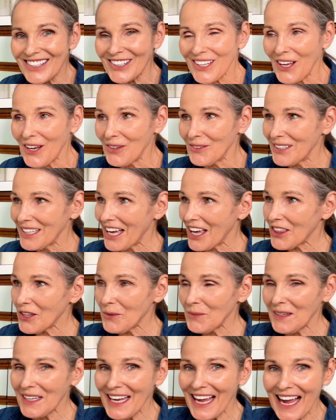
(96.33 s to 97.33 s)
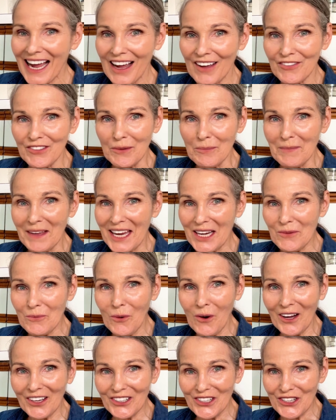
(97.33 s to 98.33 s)
so now that we have the main
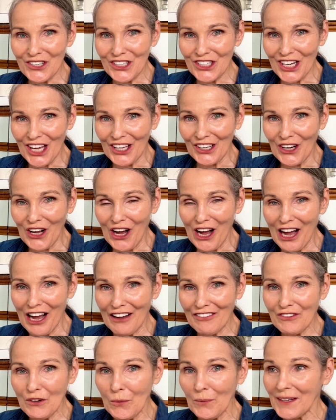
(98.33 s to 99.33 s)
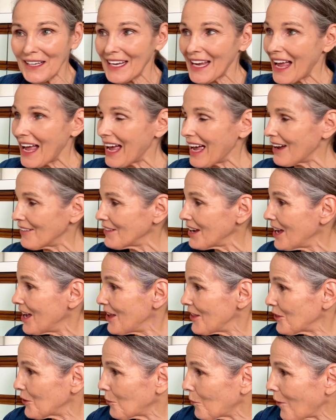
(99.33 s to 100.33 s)
water shut off, we have
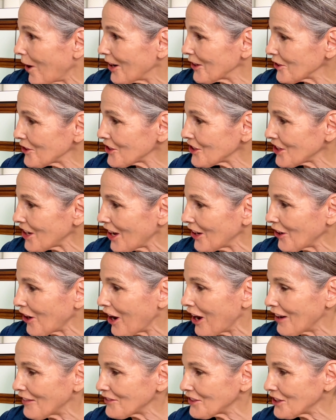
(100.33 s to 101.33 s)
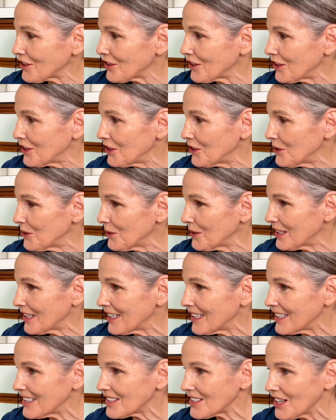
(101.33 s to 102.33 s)
the water shut off to the
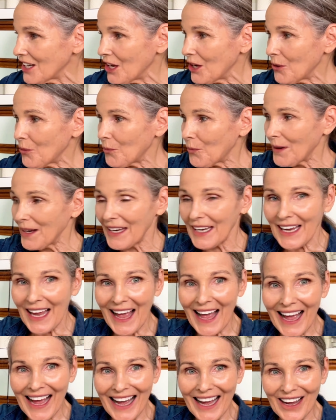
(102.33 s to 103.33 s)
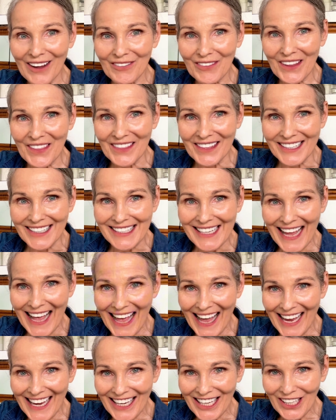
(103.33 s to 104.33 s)
unit, we have the
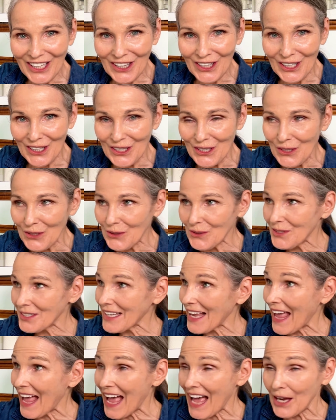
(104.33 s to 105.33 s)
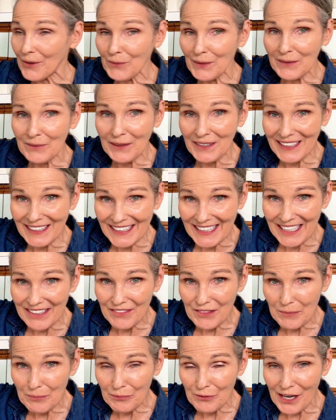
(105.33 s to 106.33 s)
tank closed, and we
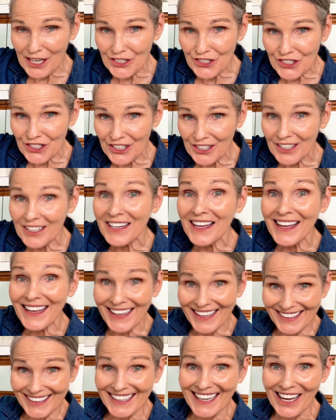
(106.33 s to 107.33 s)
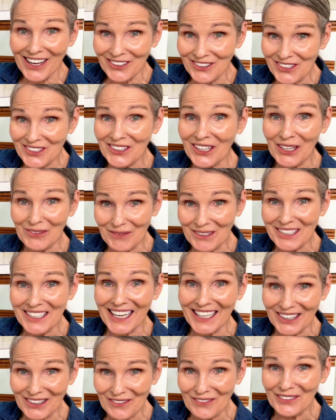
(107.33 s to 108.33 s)
relieve the pressure. Now it's time to
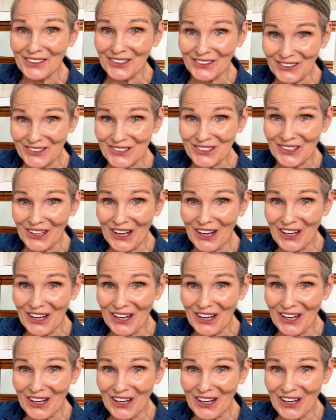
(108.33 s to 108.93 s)
take the filters